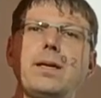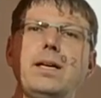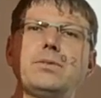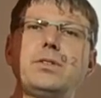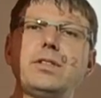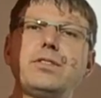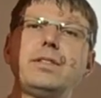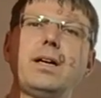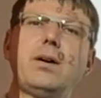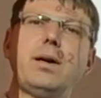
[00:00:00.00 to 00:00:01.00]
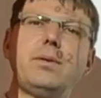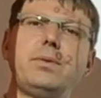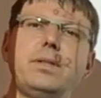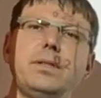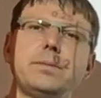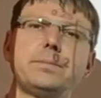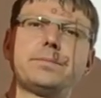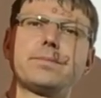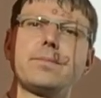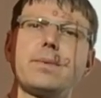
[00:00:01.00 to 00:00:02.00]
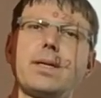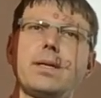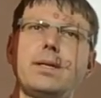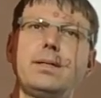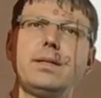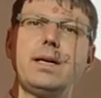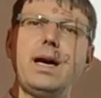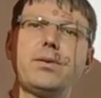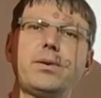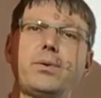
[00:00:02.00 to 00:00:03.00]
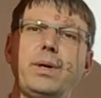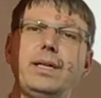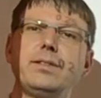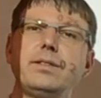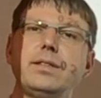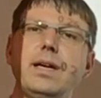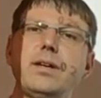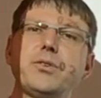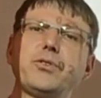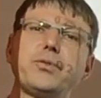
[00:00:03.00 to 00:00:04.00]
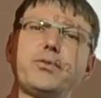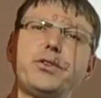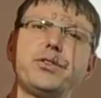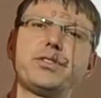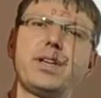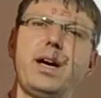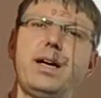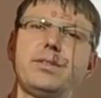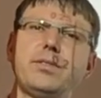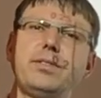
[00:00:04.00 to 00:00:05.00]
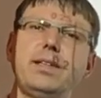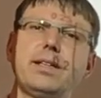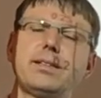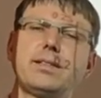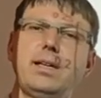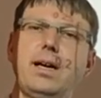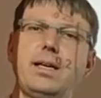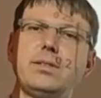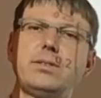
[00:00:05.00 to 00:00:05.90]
Unfortunately, however, there are error rates. There are errors of first kind and second kind.